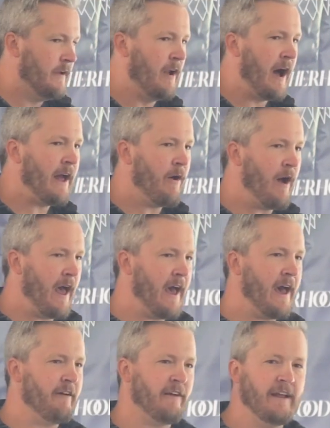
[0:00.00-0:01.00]
You know, I don't
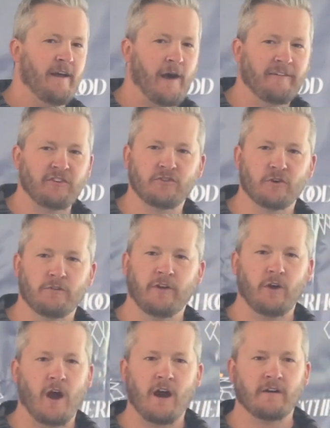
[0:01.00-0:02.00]
have, I didn't have a
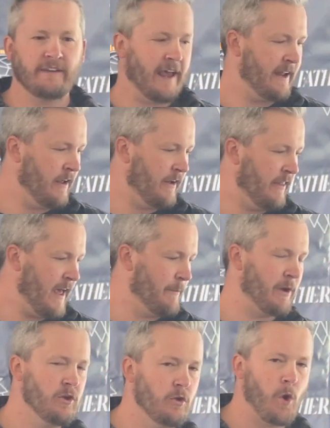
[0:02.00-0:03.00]
survey or hard data on
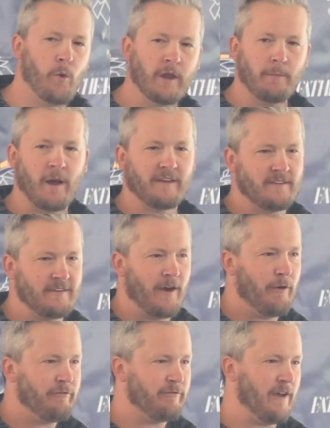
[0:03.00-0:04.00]
that, but knowing
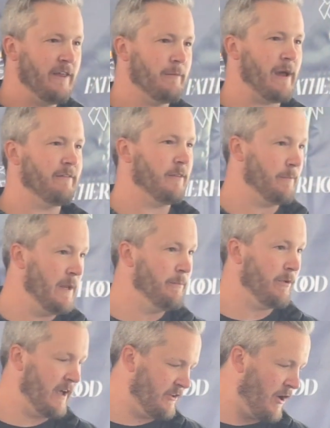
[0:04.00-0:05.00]
myself and the, my, the
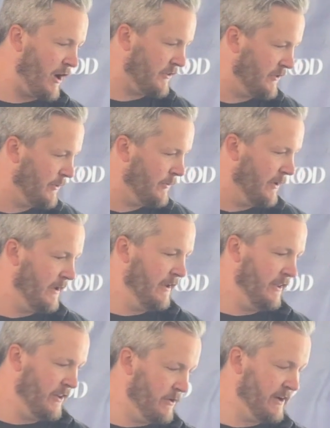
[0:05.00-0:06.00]
people I talk to,
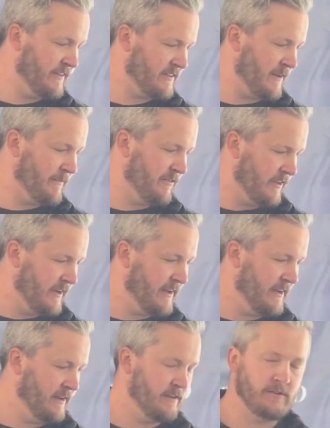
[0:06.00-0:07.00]
there is some
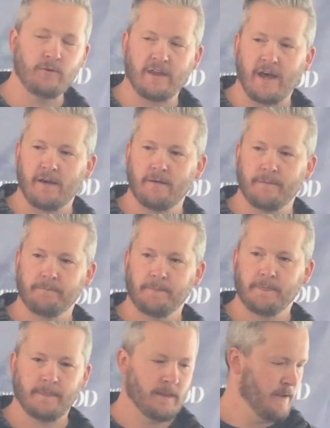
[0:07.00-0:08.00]
validity to that.
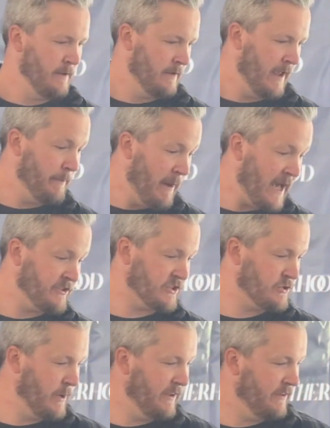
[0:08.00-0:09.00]
And
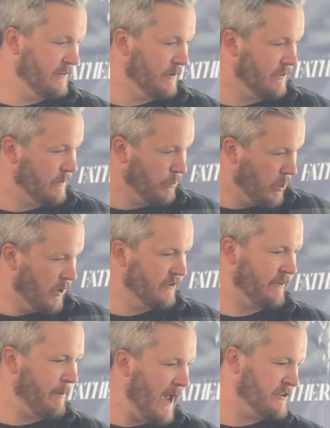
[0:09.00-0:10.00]
Patrick Swayze, the, the
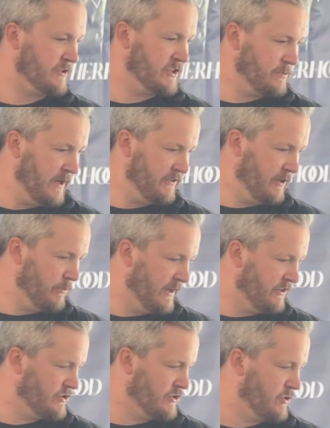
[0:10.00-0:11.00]
words of Patrick Swayze
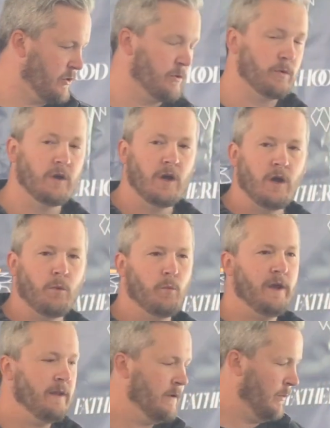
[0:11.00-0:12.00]
rings true.
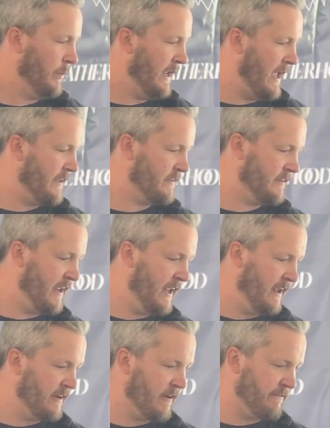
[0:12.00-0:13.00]
When we
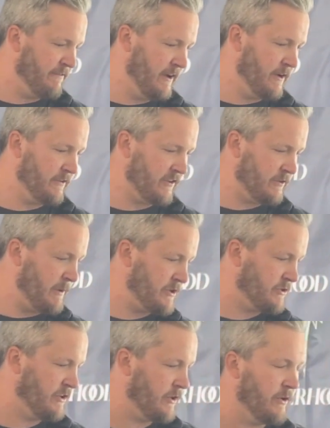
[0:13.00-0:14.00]
hesitate in our fears,
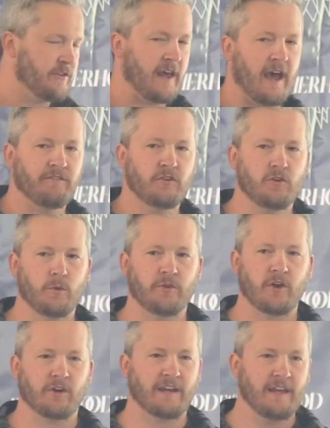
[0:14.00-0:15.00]
especially those that have to do
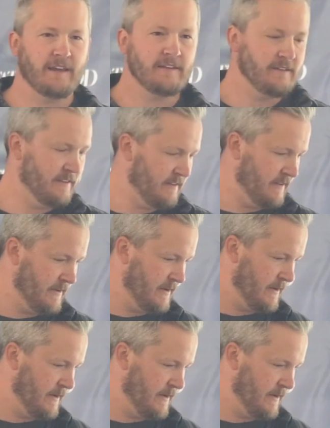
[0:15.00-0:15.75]
with our kids,